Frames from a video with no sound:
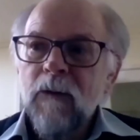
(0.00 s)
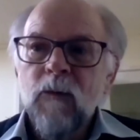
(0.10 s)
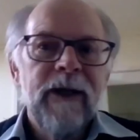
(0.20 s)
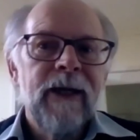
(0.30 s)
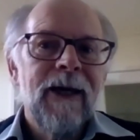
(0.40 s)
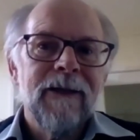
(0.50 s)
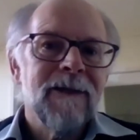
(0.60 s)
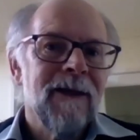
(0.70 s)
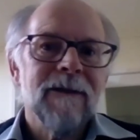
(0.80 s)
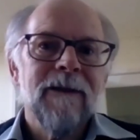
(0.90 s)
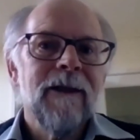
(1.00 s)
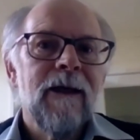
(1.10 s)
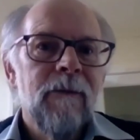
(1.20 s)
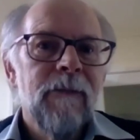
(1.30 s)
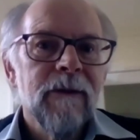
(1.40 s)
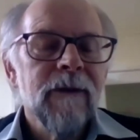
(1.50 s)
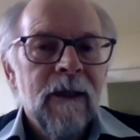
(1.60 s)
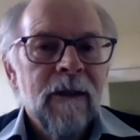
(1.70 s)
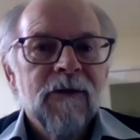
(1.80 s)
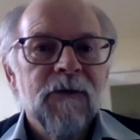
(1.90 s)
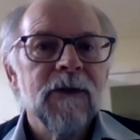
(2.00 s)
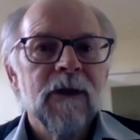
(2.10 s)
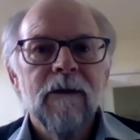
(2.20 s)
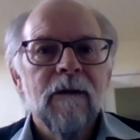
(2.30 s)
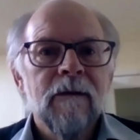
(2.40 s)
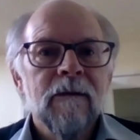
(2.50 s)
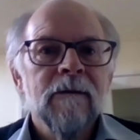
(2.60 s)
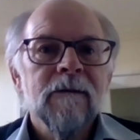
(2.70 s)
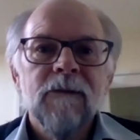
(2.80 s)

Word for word: we had such leaky buildings for so long